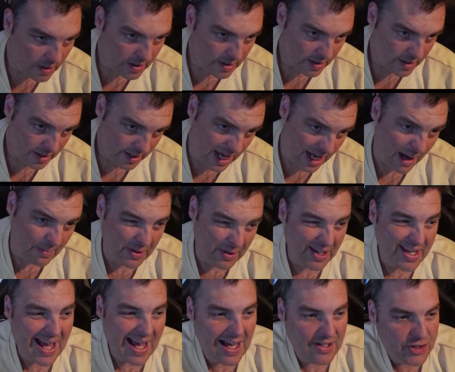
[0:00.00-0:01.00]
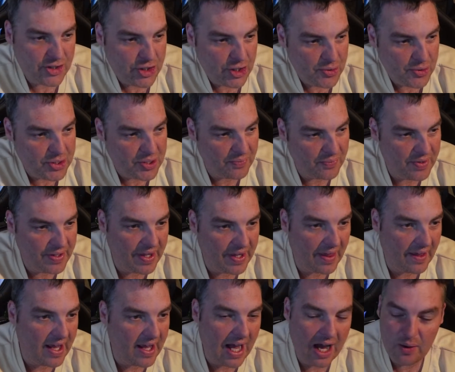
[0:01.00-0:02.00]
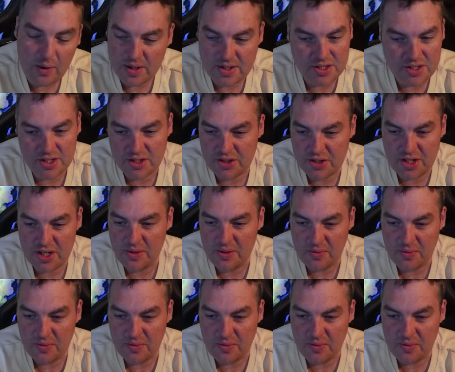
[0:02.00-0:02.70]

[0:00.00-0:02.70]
Yeah, but the Cats do something that Carlton don't do.